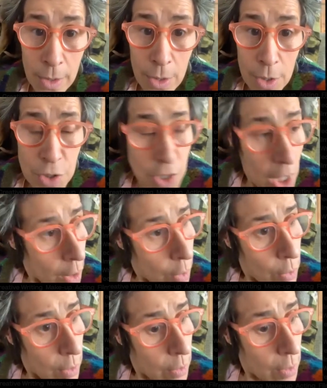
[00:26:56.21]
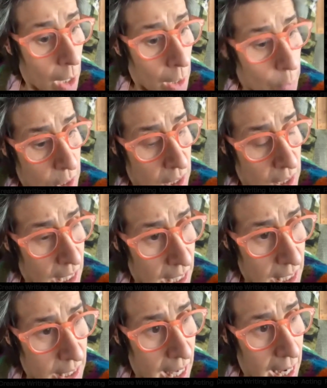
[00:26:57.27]
So I was sitting
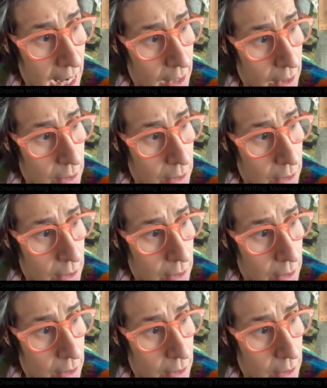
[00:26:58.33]
there